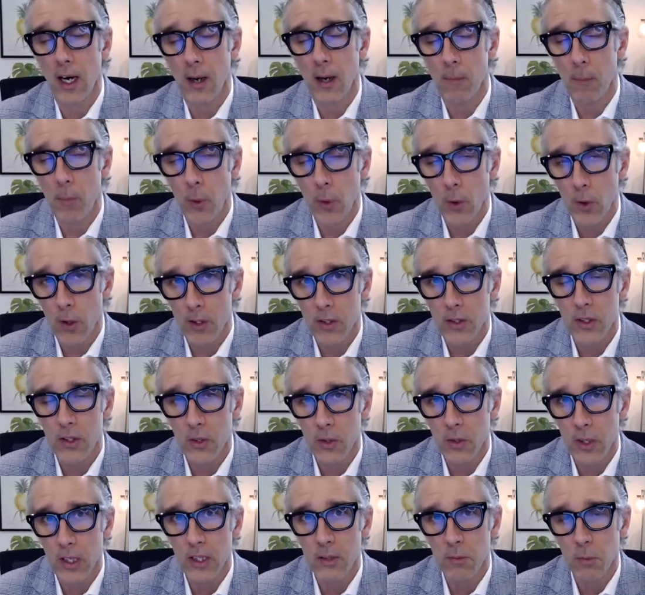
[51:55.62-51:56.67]
put to
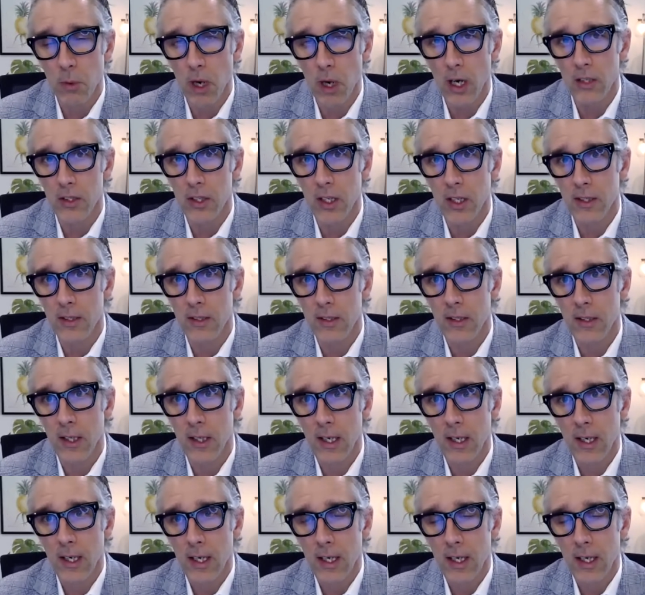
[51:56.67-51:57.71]
these projects,
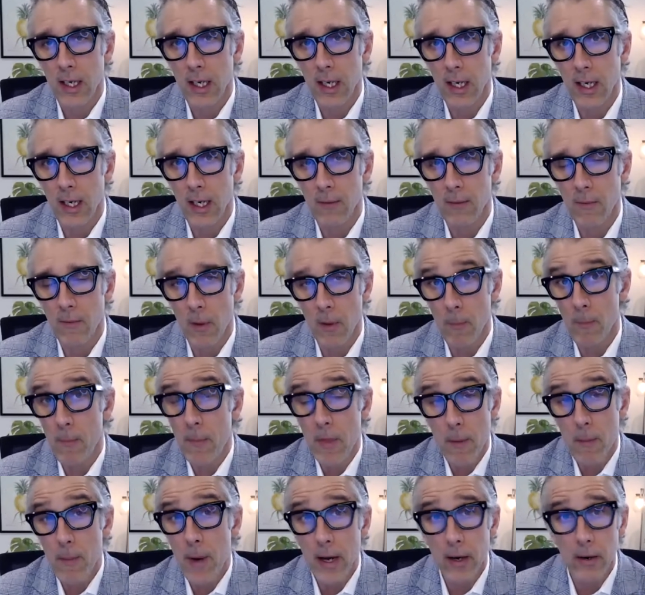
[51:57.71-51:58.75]
the
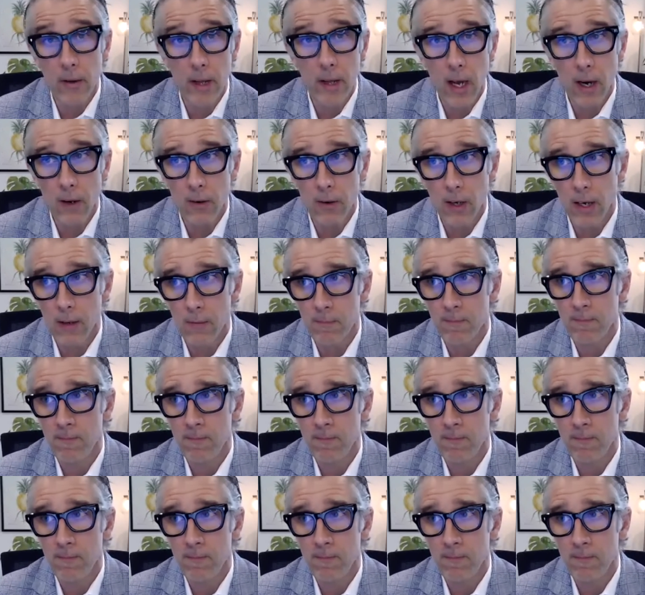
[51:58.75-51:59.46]
better the outcome.